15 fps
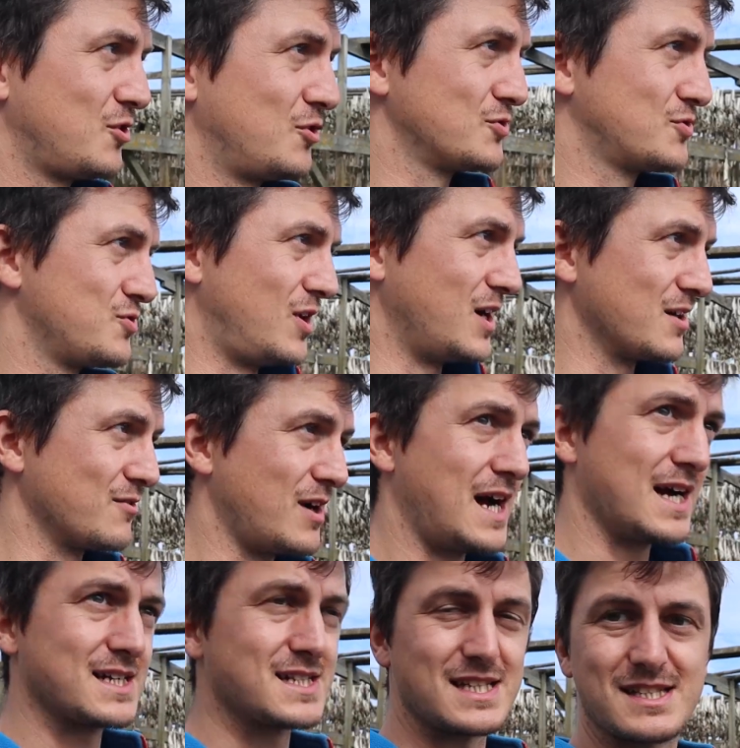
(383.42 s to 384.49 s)
cod drying
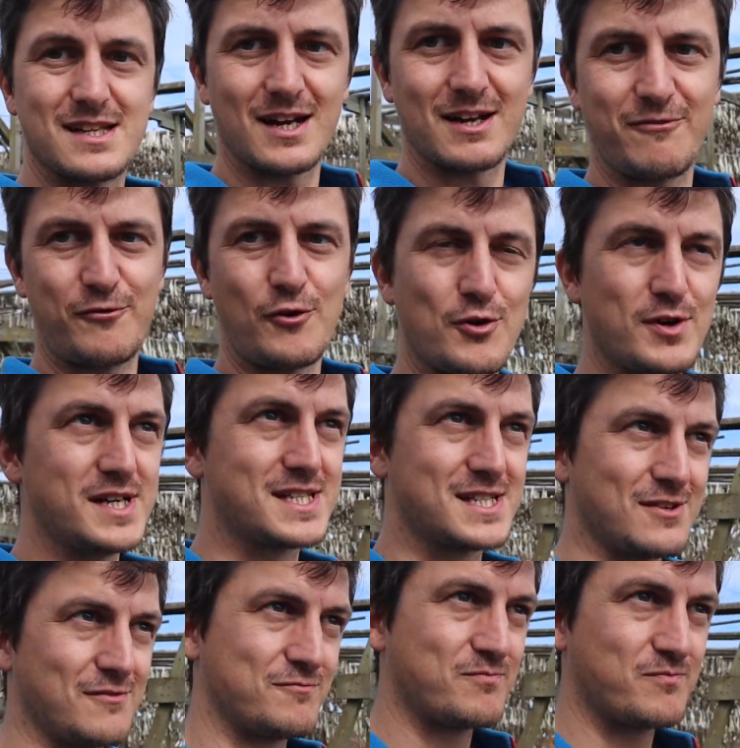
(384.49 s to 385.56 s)
racks. There's like
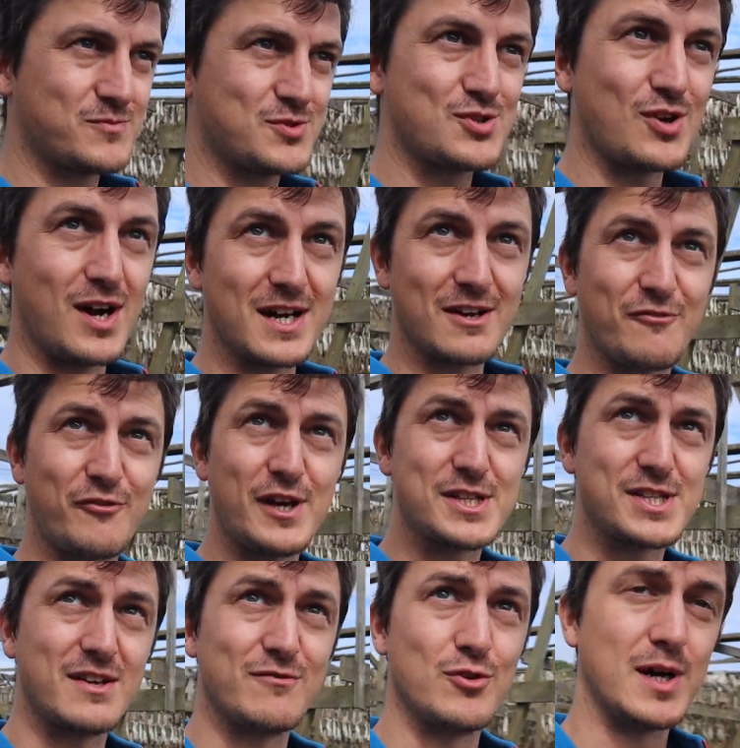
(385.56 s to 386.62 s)
forests of drying
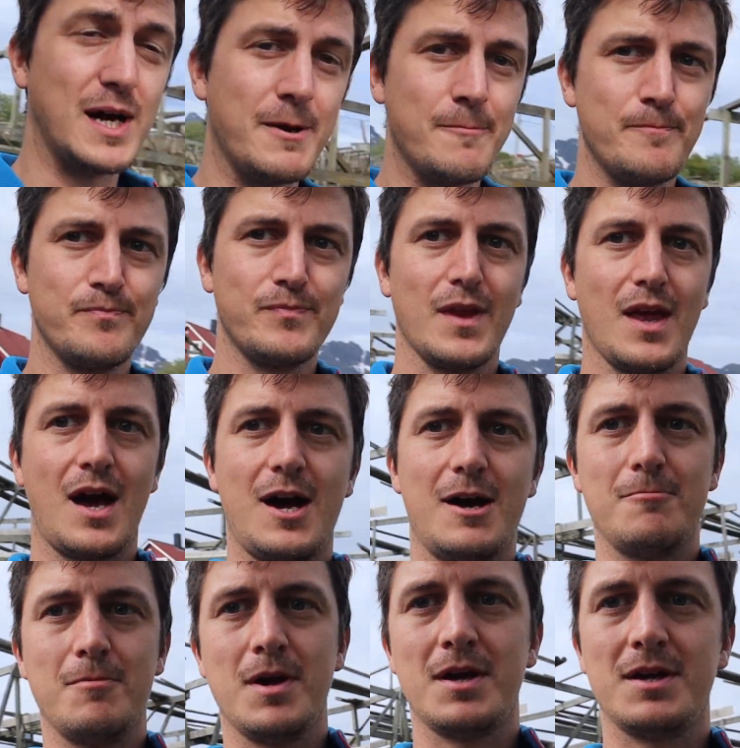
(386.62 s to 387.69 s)
fish everywhere.
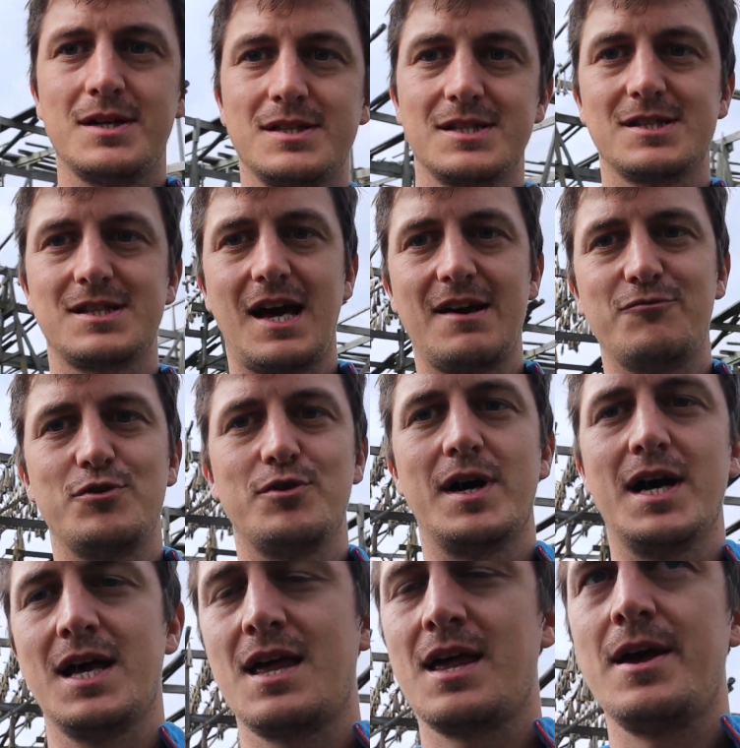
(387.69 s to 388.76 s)
There's just
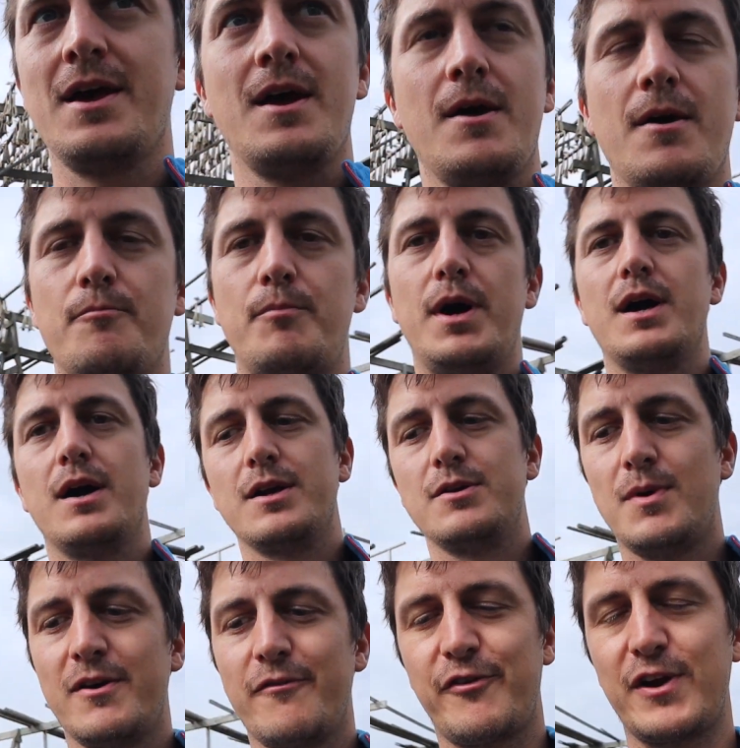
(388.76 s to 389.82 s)
everywhere. But you
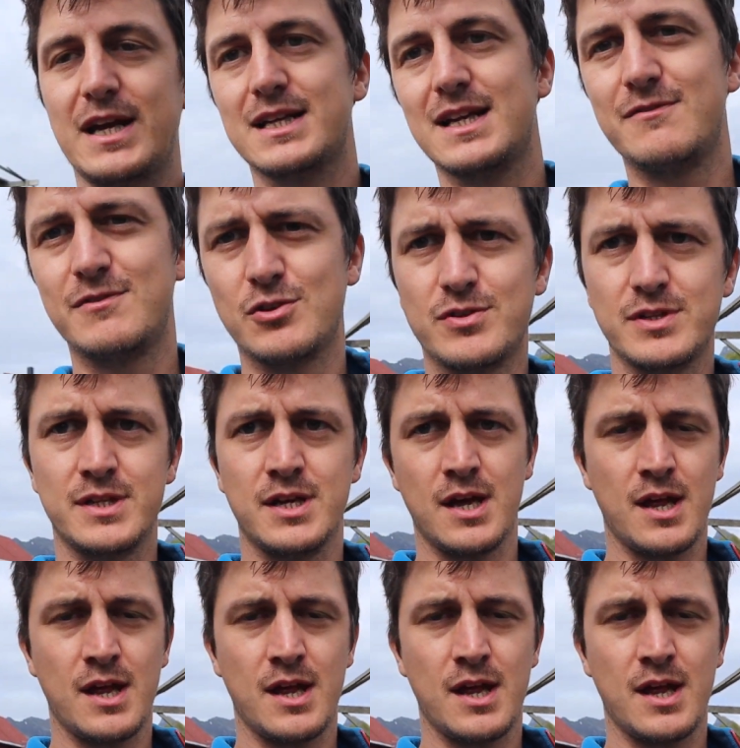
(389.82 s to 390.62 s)
might think living